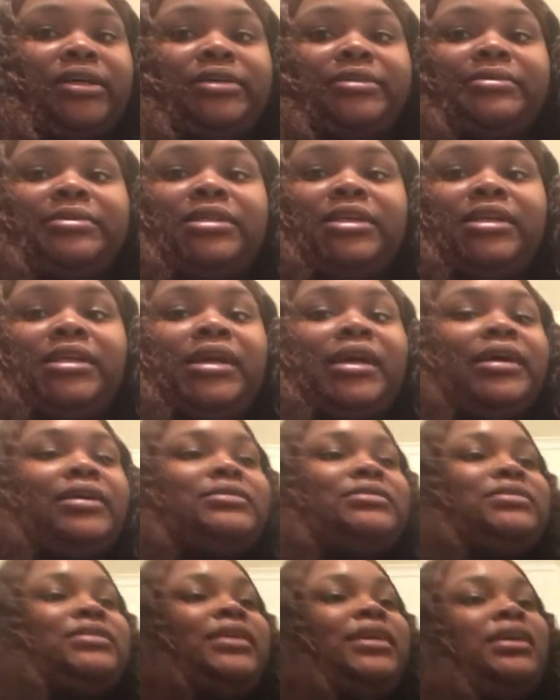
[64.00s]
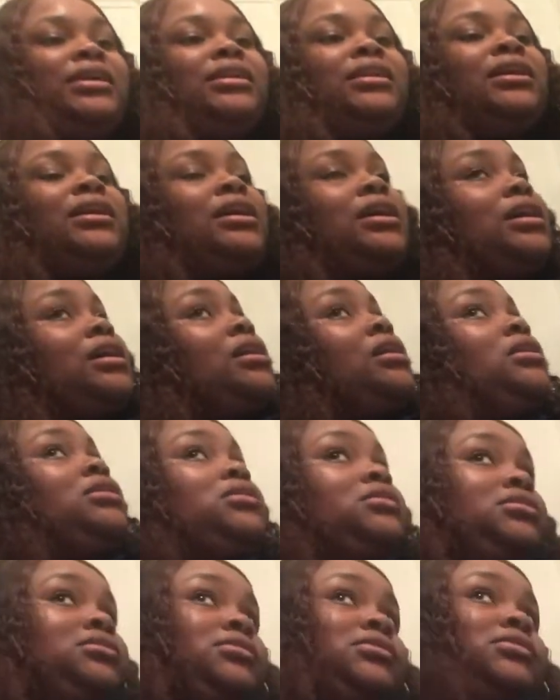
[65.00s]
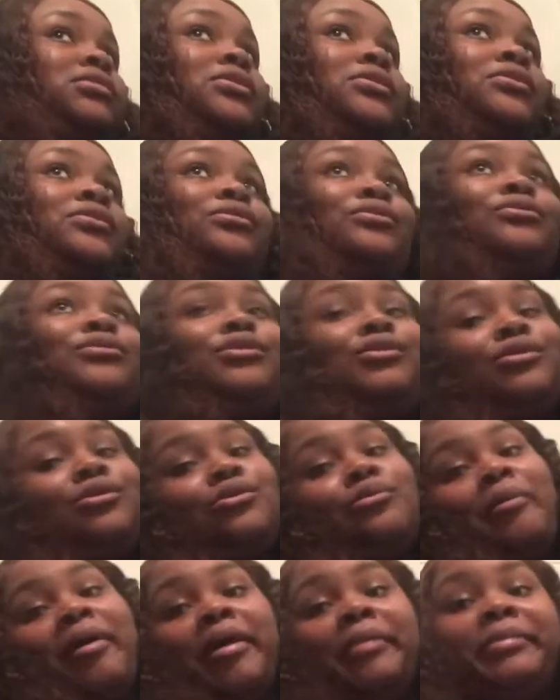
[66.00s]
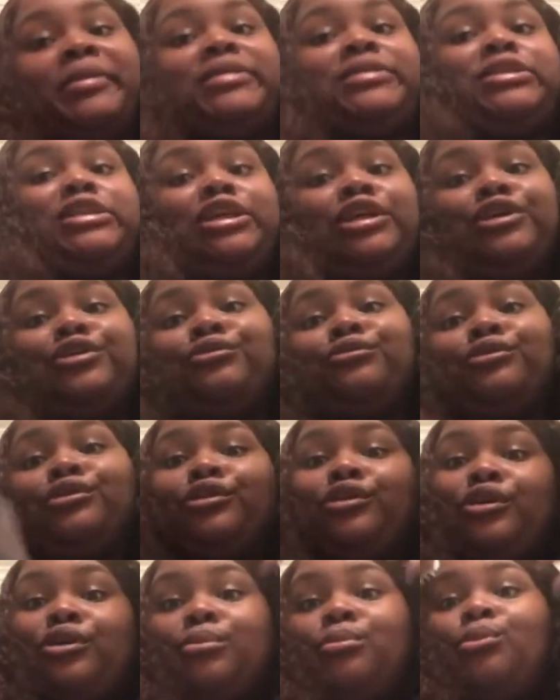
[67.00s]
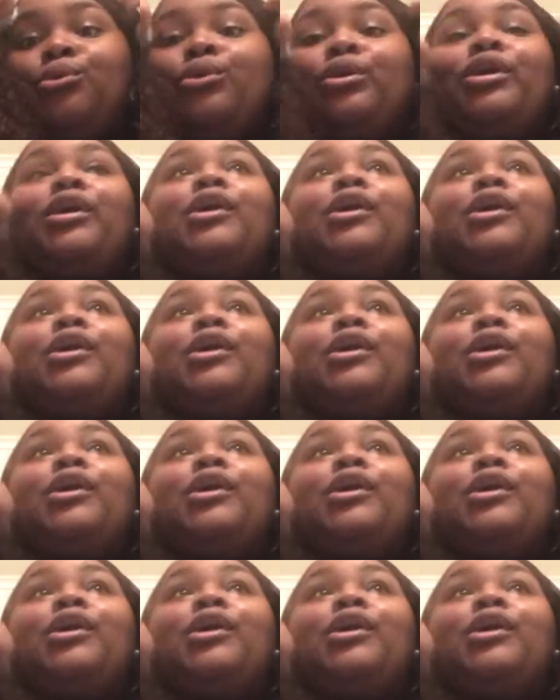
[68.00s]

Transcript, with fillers: ups and downs lately. So you might be seeing your girl more